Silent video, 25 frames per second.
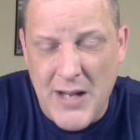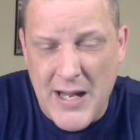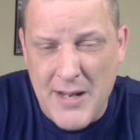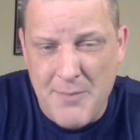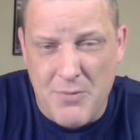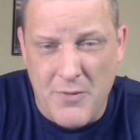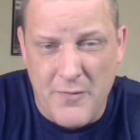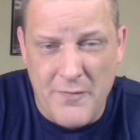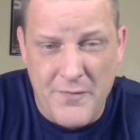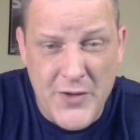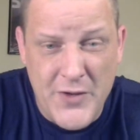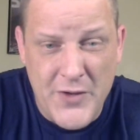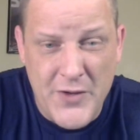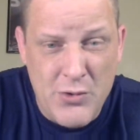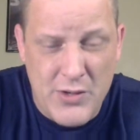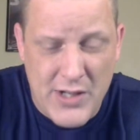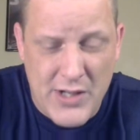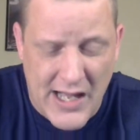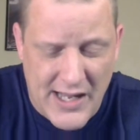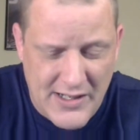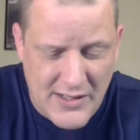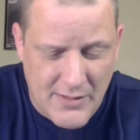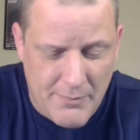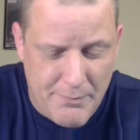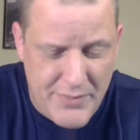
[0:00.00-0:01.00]
pay per view
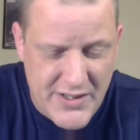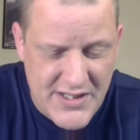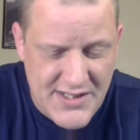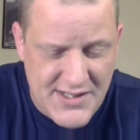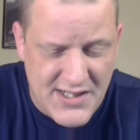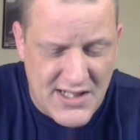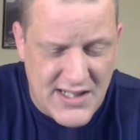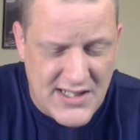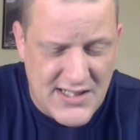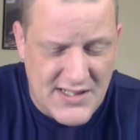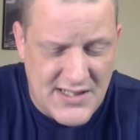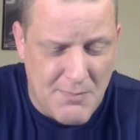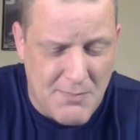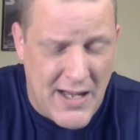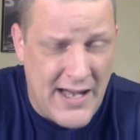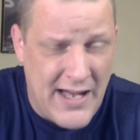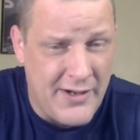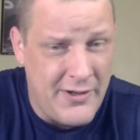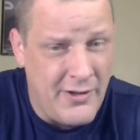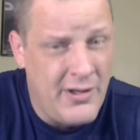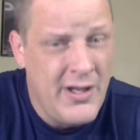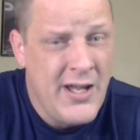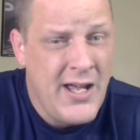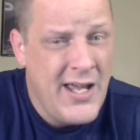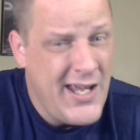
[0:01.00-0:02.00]
kind of business
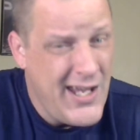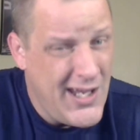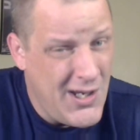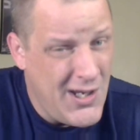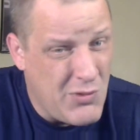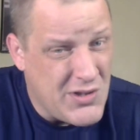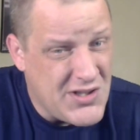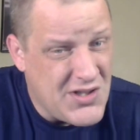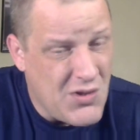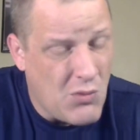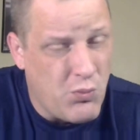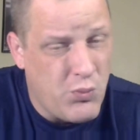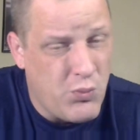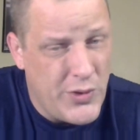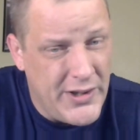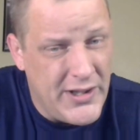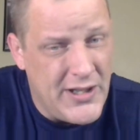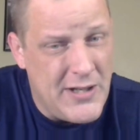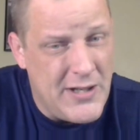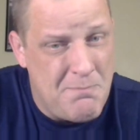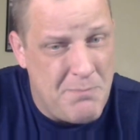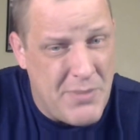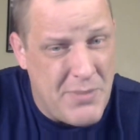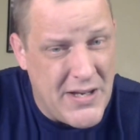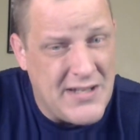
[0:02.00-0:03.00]
model, it was a
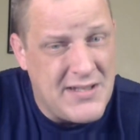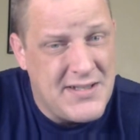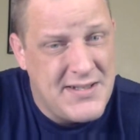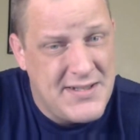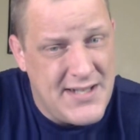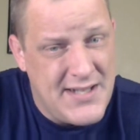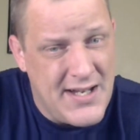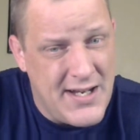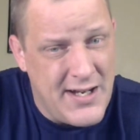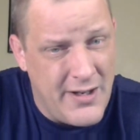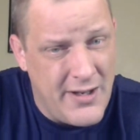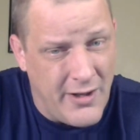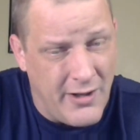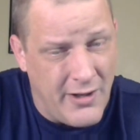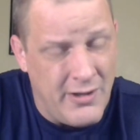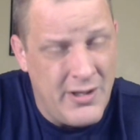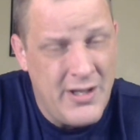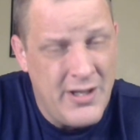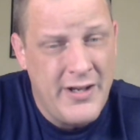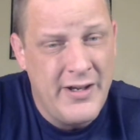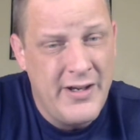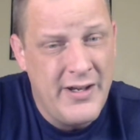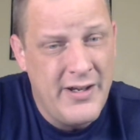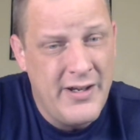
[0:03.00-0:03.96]
really big deal.